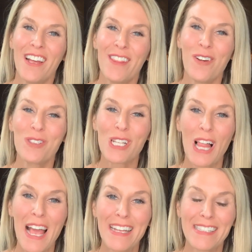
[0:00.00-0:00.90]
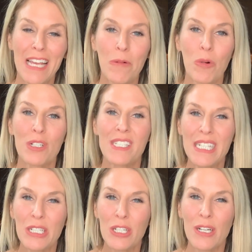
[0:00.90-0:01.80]
those clients that were
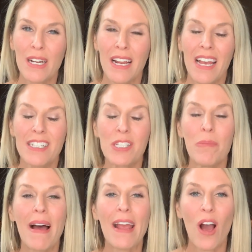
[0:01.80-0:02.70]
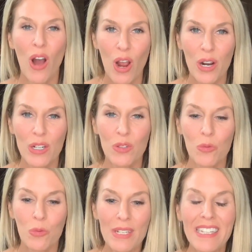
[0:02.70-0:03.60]
dear to my heart
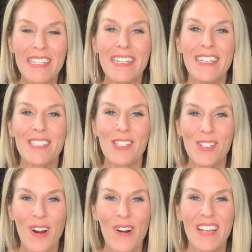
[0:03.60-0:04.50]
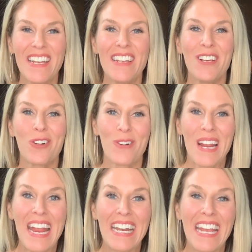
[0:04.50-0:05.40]
really started
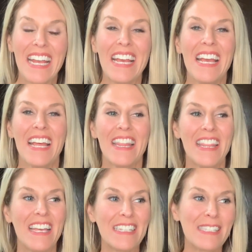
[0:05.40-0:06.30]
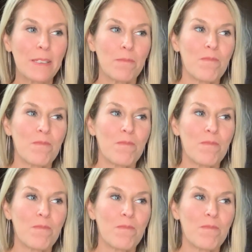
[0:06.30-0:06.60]
creating this